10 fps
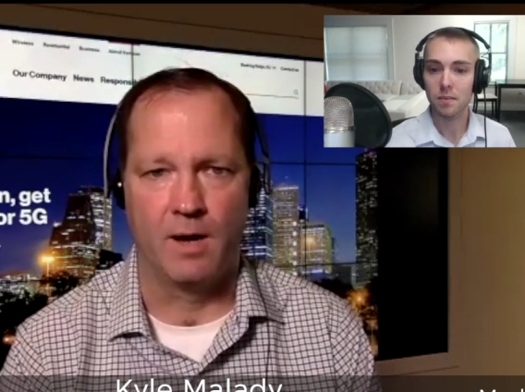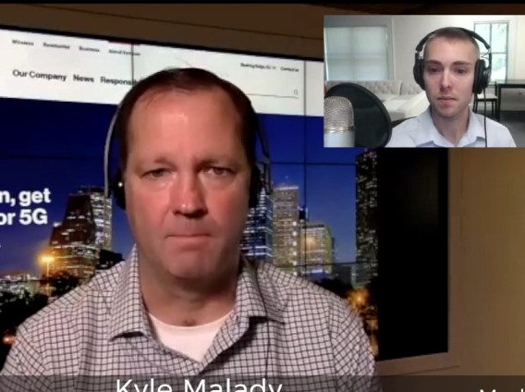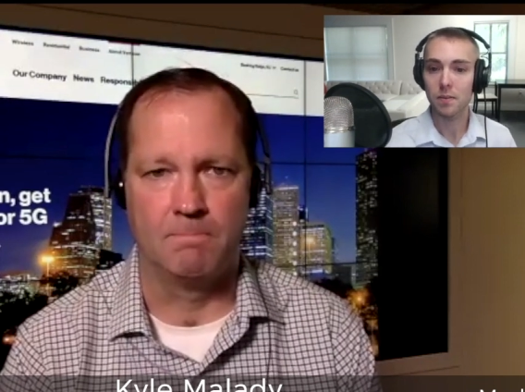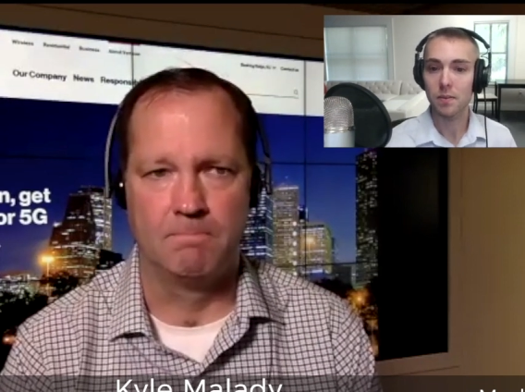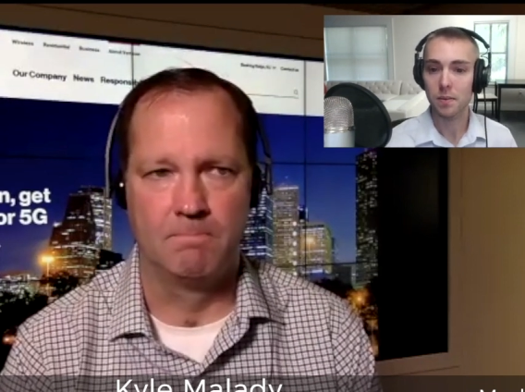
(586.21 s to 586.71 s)

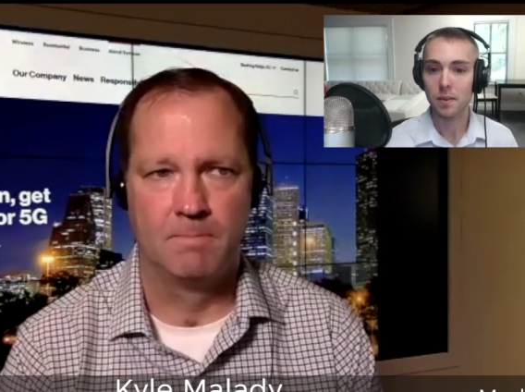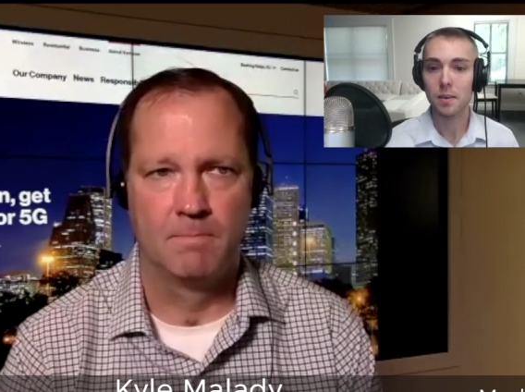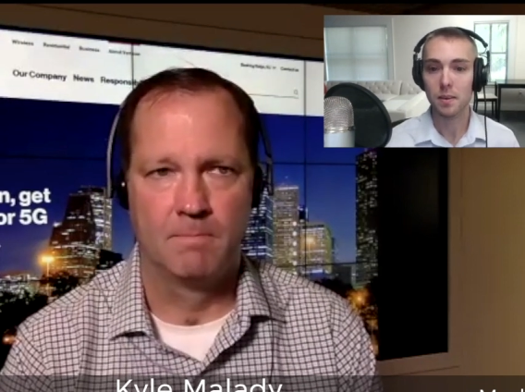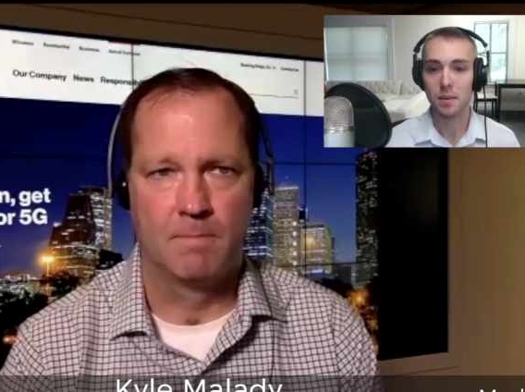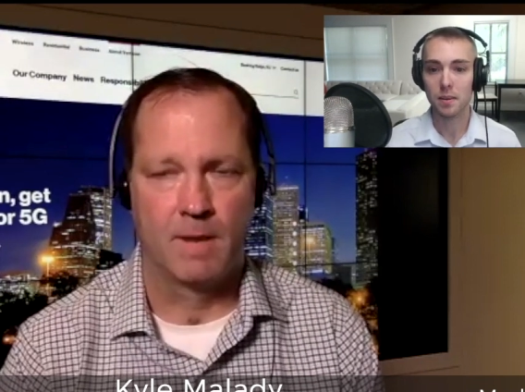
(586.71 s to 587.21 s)
Speaker 1: Um,
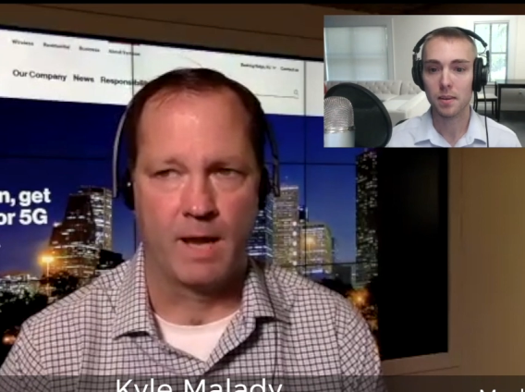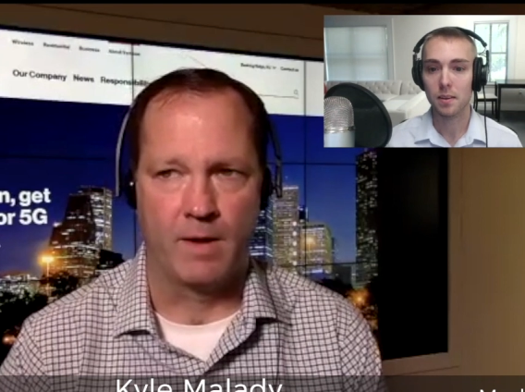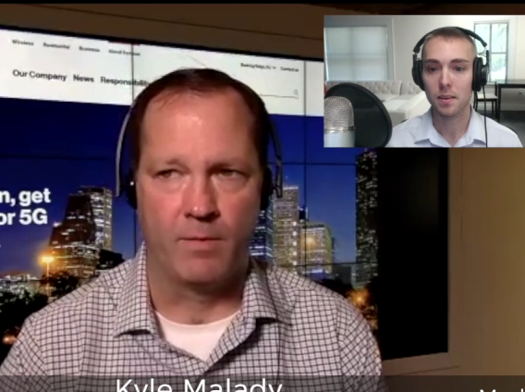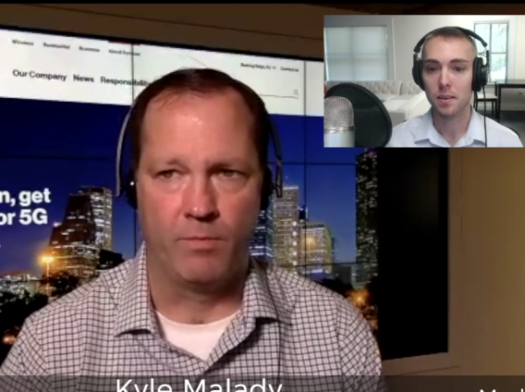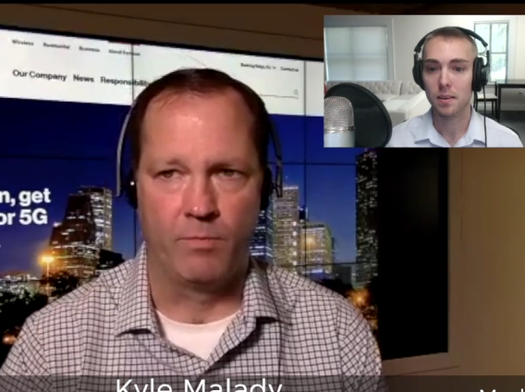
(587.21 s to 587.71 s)

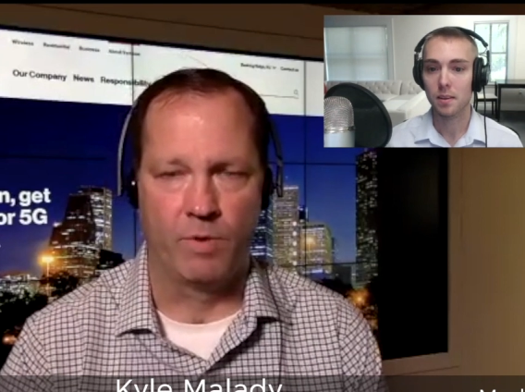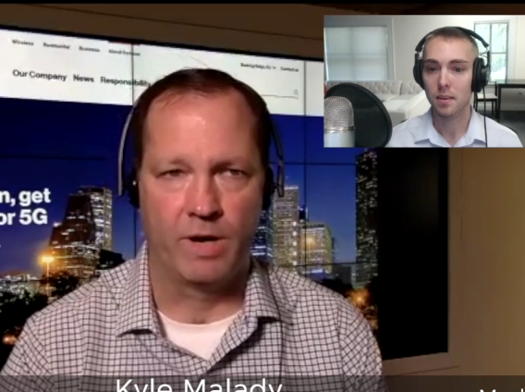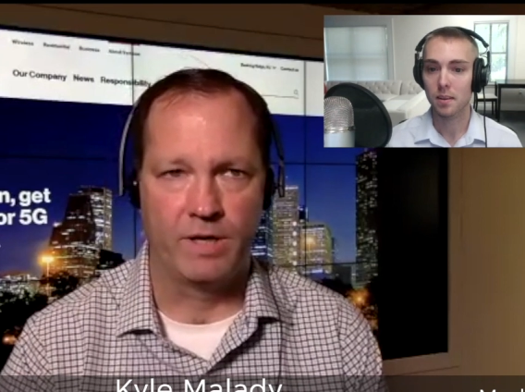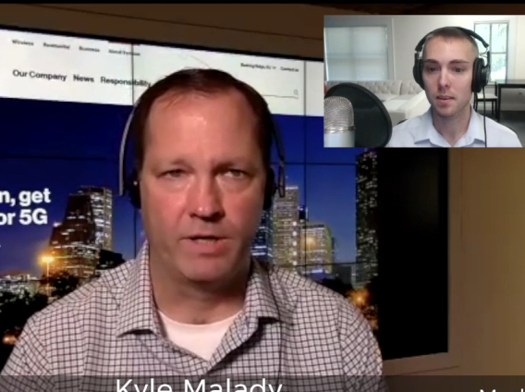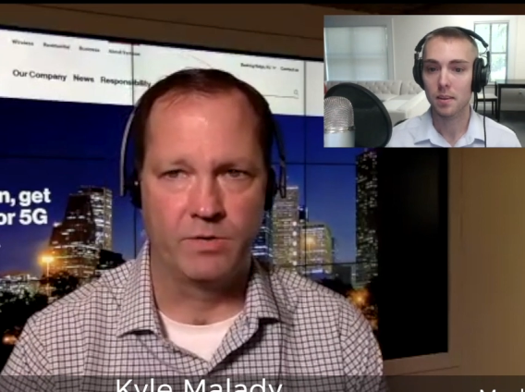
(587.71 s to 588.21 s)
And
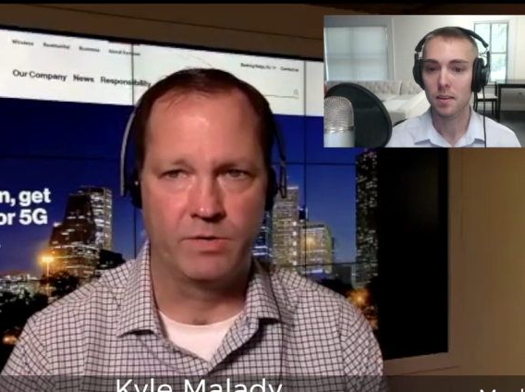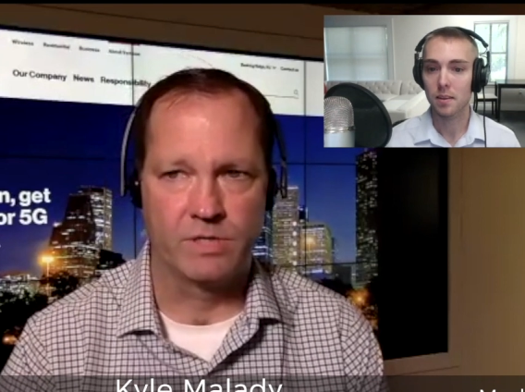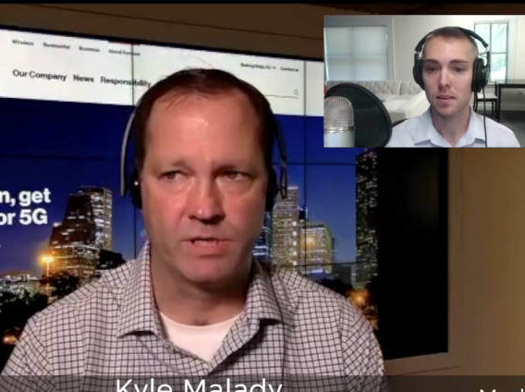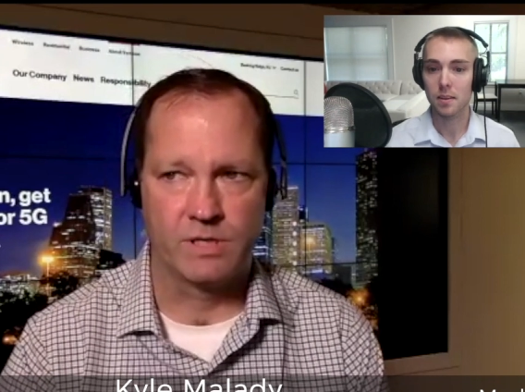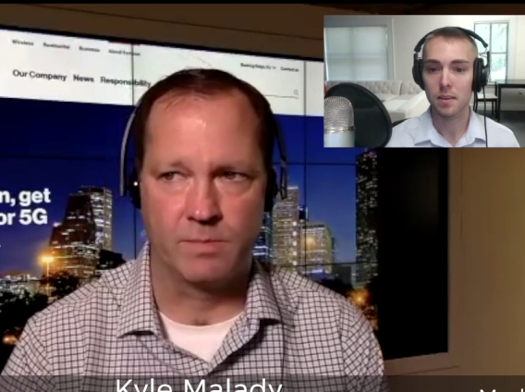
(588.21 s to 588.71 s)
what I do
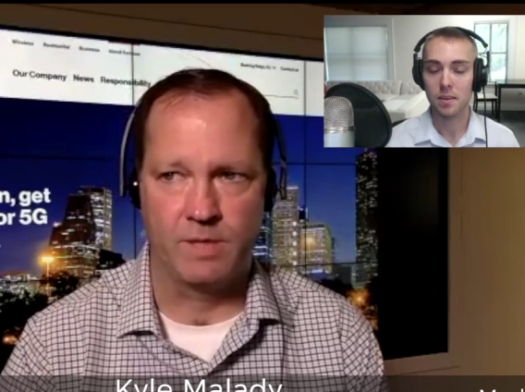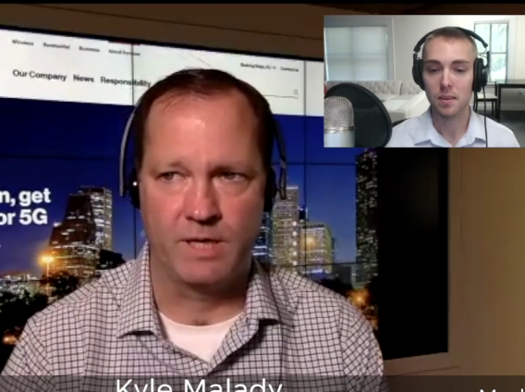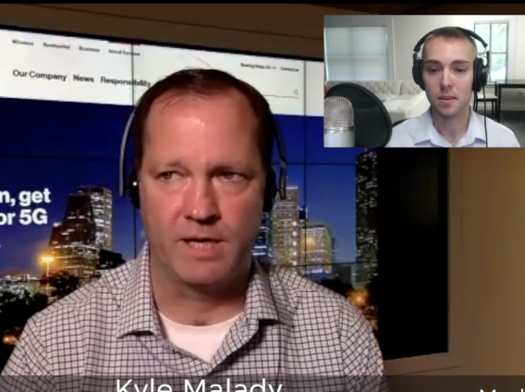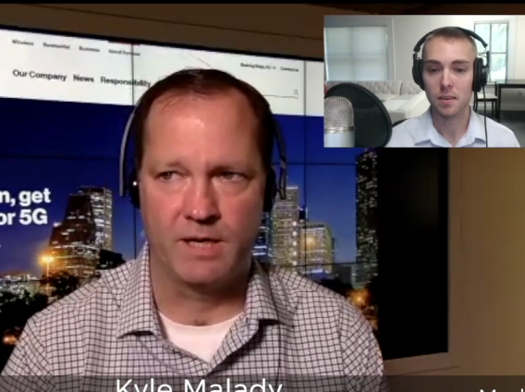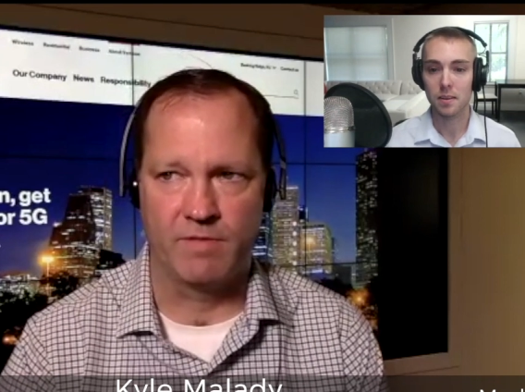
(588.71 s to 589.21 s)
is at the
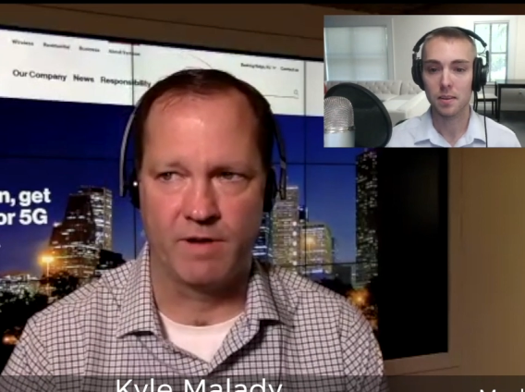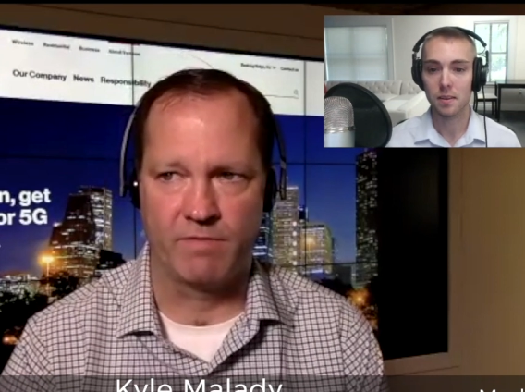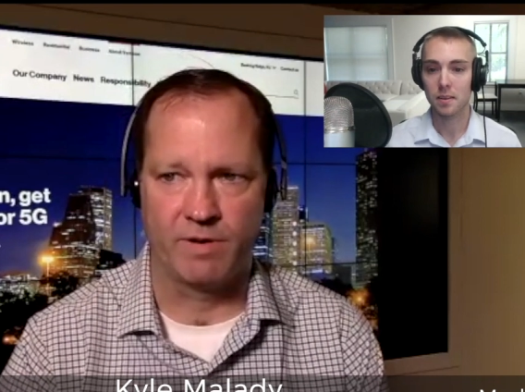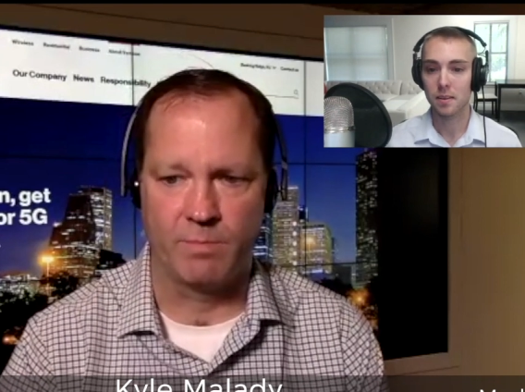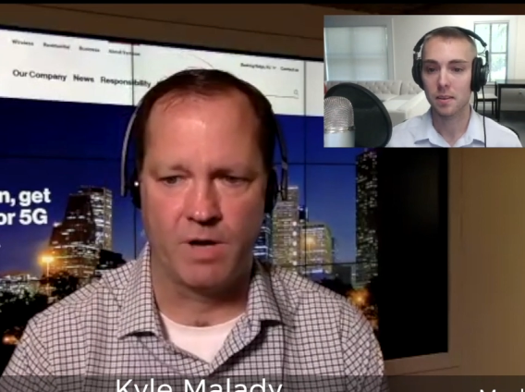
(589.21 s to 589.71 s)
beginning of
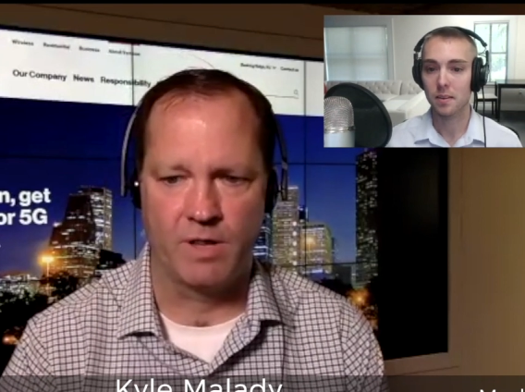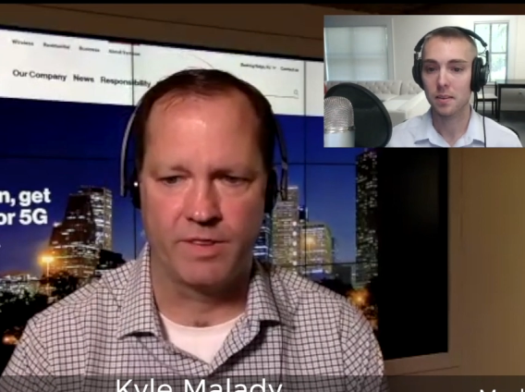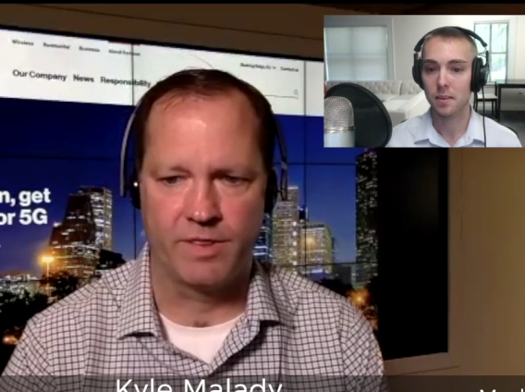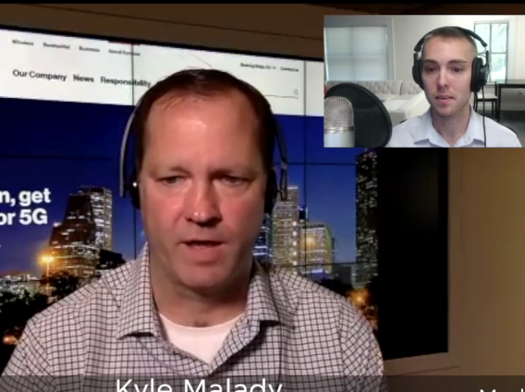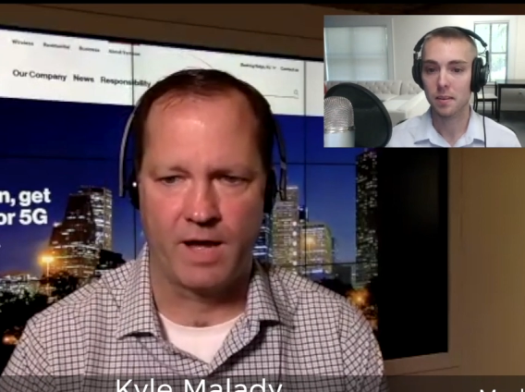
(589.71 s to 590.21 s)
every month,